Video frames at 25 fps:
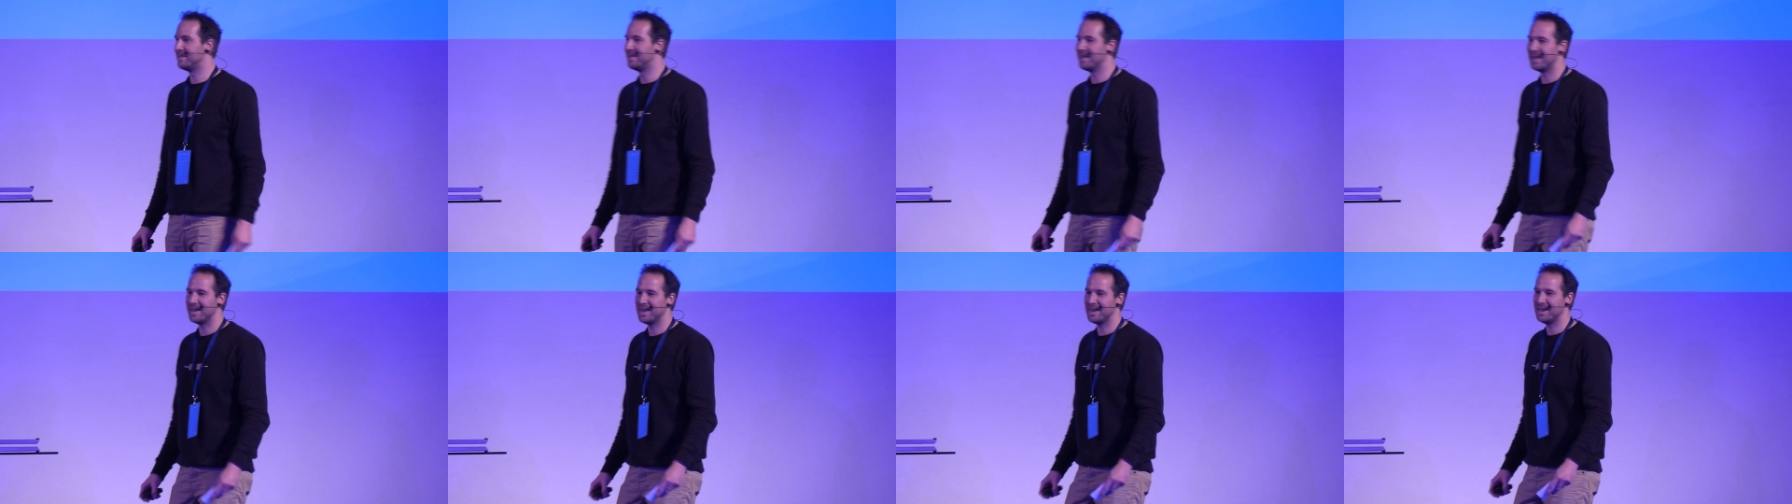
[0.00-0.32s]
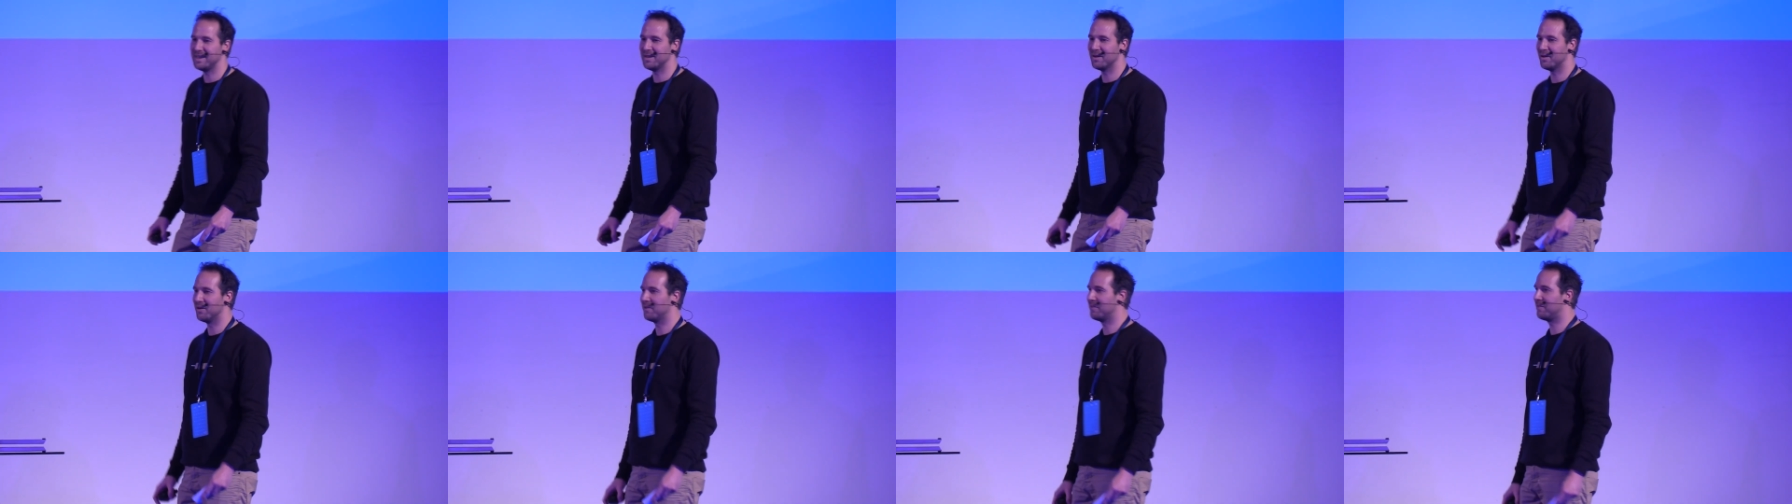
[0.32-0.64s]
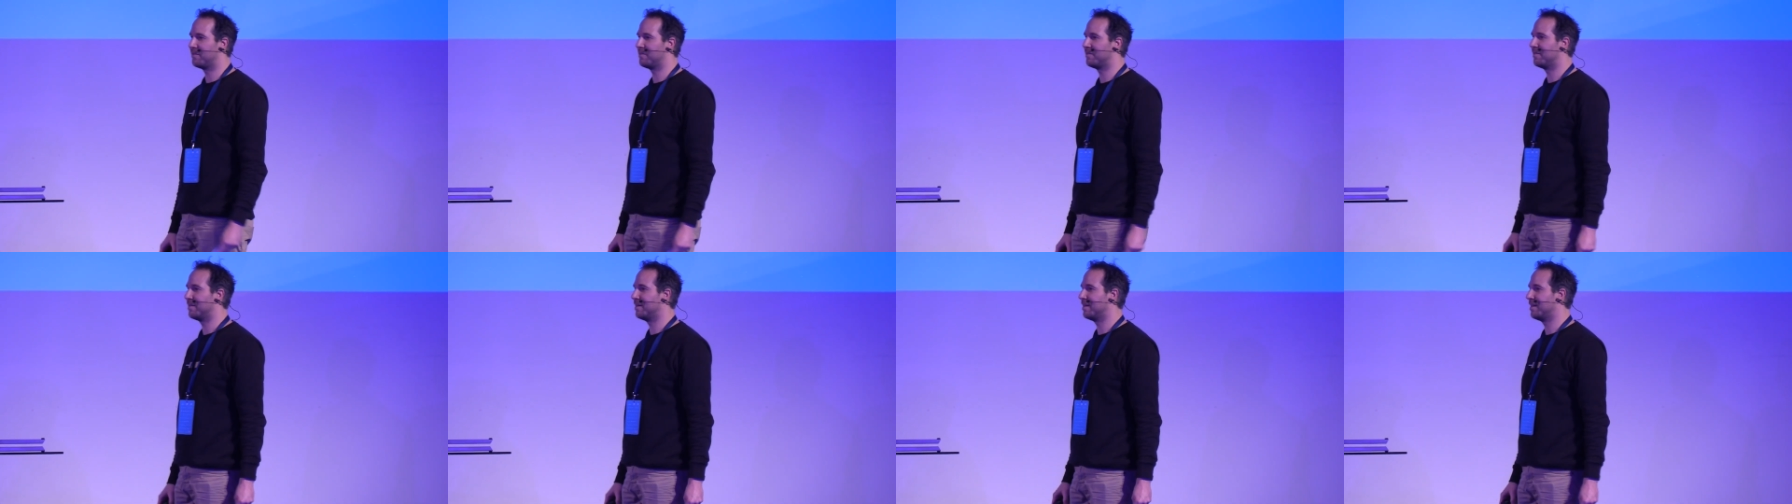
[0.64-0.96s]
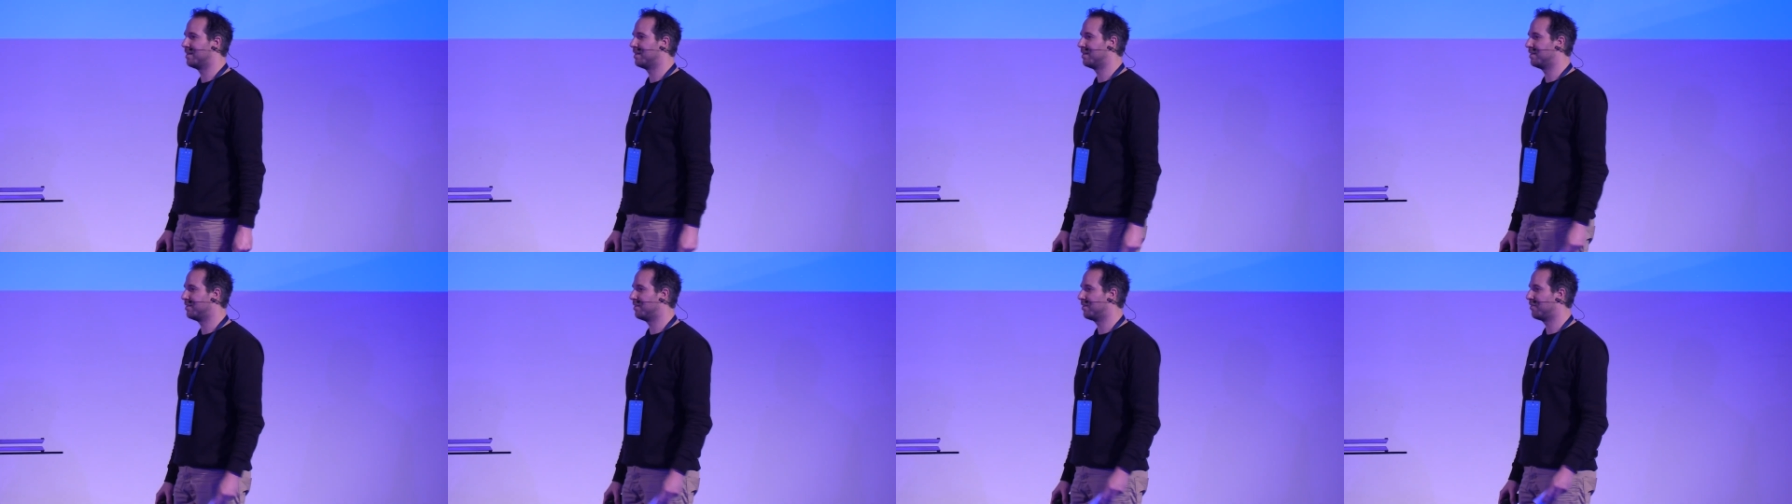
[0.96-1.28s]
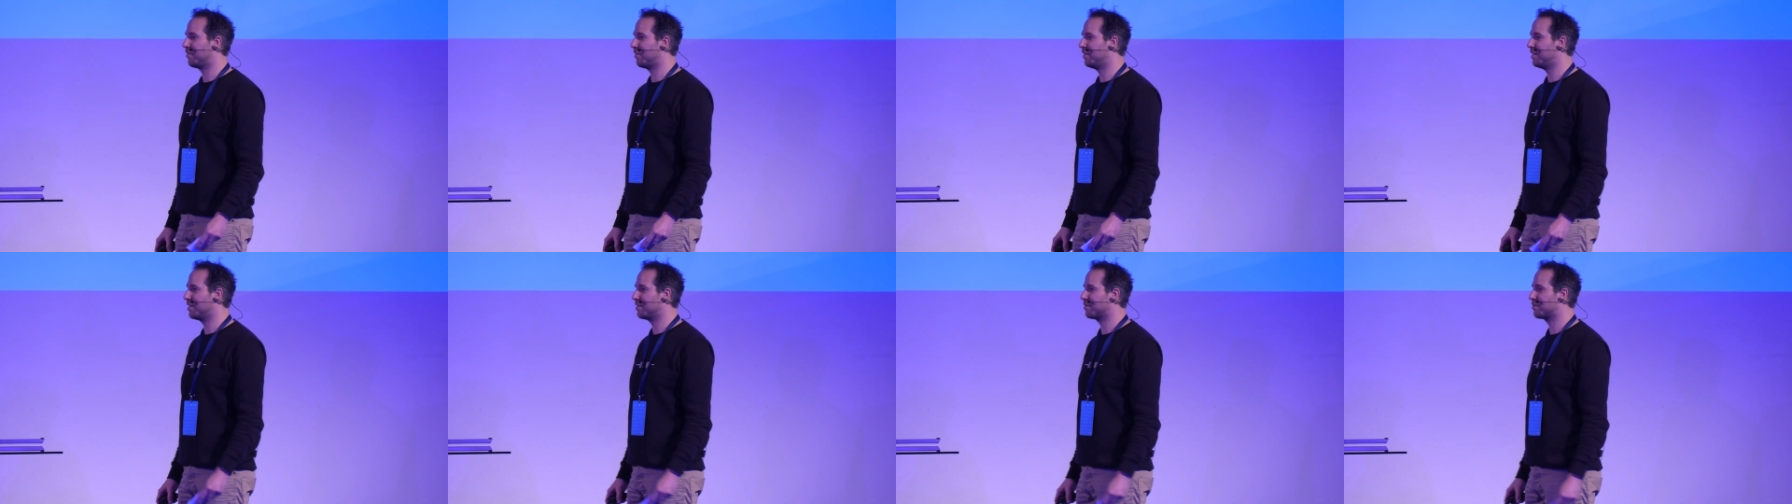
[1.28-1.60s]
day of the
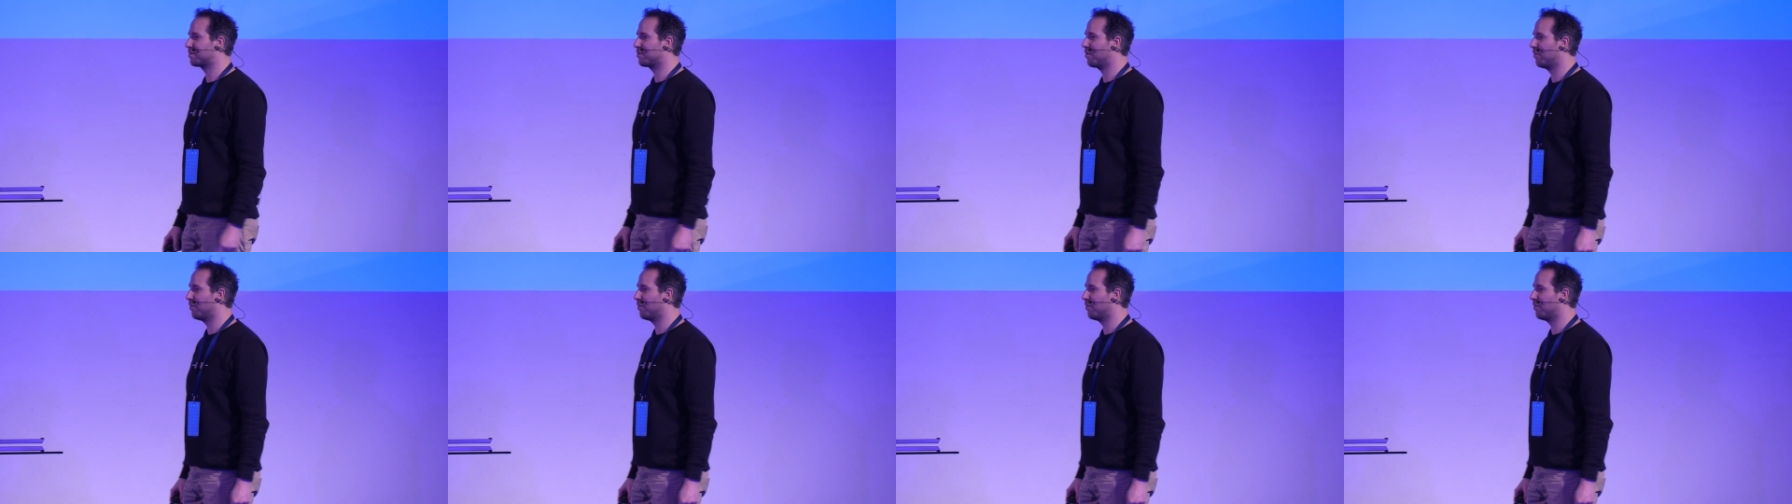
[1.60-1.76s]
Things